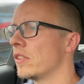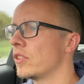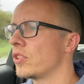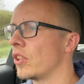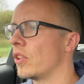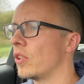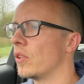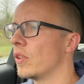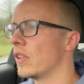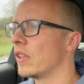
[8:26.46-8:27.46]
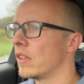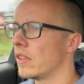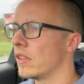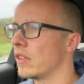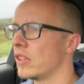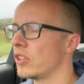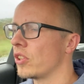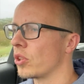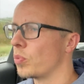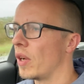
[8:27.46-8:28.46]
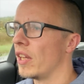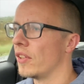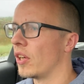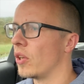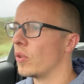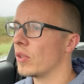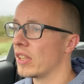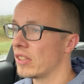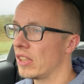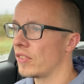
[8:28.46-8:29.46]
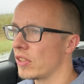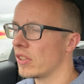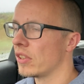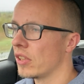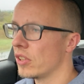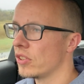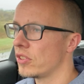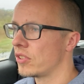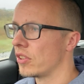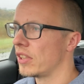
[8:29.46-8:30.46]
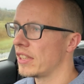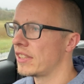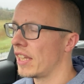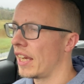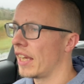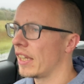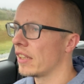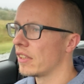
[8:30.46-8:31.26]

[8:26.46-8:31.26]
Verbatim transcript: So it's not well known. And even to this day,